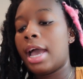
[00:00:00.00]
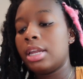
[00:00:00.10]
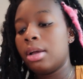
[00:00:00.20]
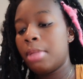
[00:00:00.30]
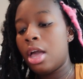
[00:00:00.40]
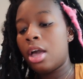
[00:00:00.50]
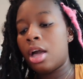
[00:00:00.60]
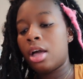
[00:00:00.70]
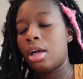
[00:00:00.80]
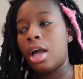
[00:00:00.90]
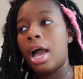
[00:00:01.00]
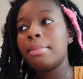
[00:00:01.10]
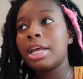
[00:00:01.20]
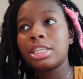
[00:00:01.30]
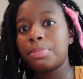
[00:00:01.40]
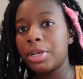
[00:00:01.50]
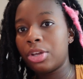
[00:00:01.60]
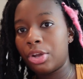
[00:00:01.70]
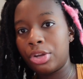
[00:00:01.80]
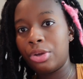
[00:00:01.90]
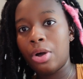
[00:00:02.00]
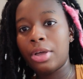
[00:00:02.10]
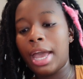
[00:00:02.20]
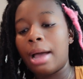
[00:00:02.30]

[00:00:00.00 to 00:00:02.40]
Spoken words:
item, I'm not speaking on you, okay?